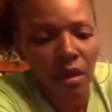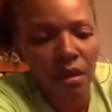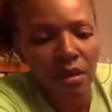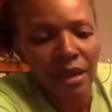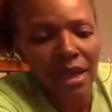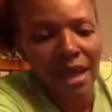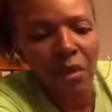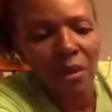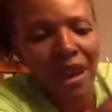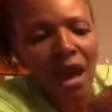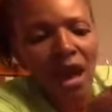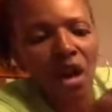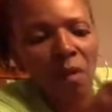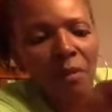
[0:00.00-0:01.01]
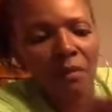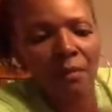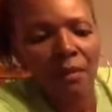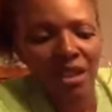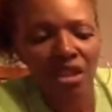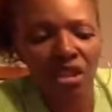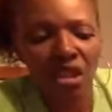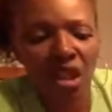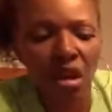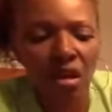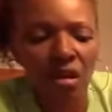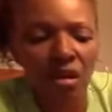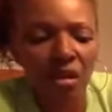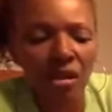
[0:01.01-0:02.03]
Now when I open my
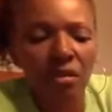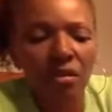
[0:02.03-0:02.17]
shirt,